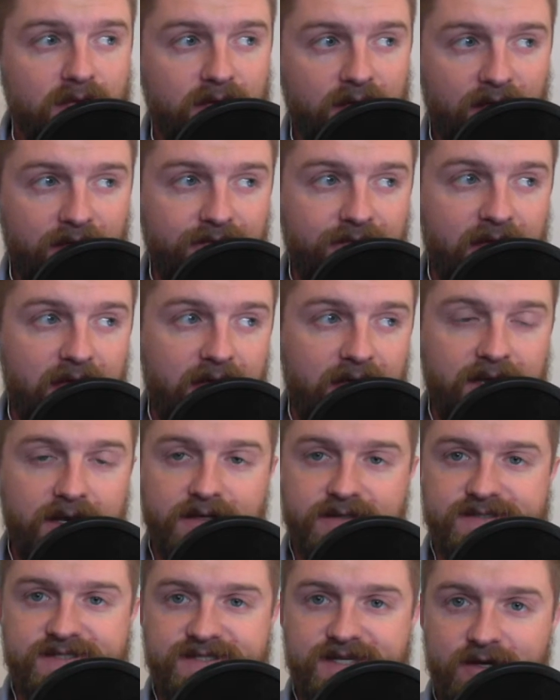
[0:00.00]
And then
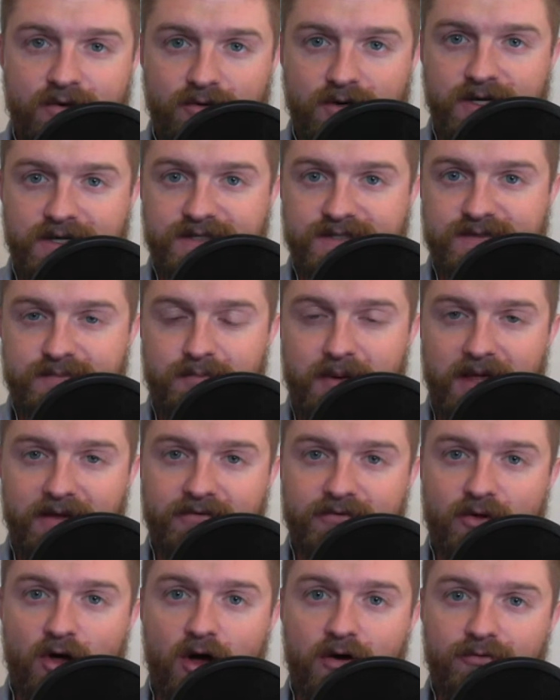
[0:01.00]
series
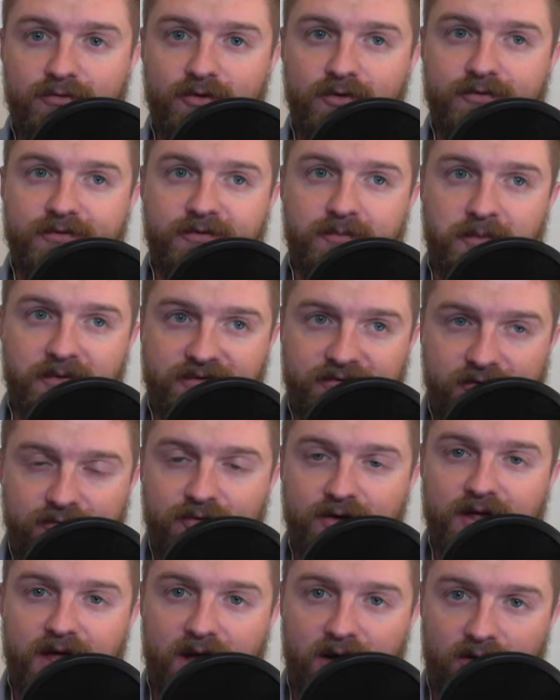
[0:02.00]
based off of
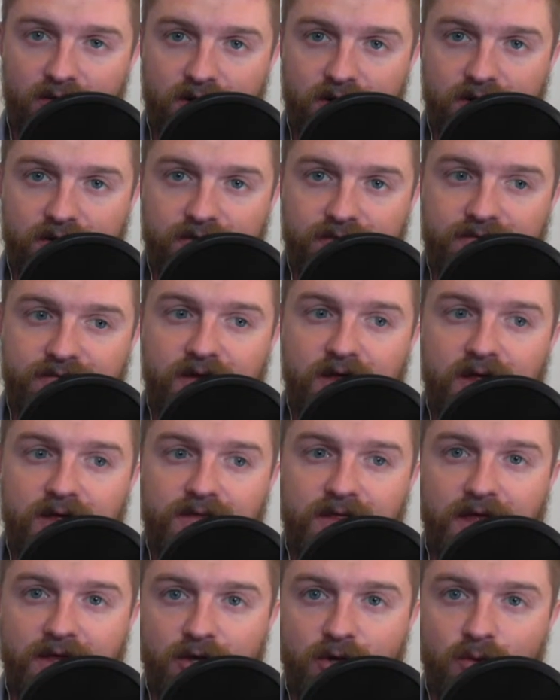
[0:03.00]
specific areas
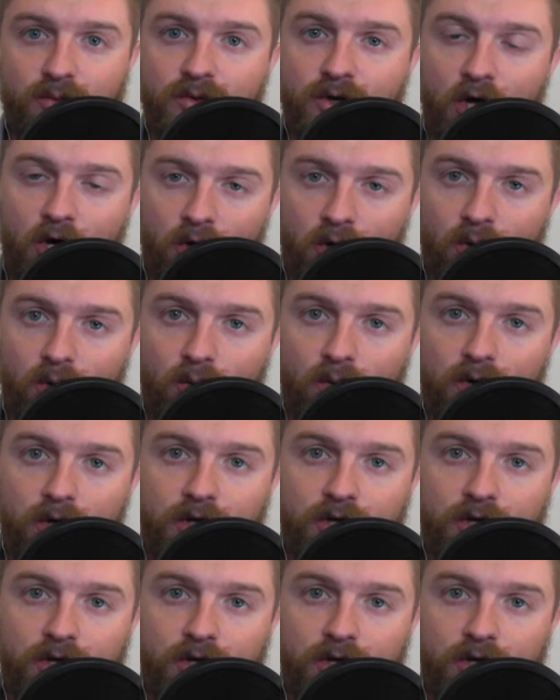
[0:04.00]
that your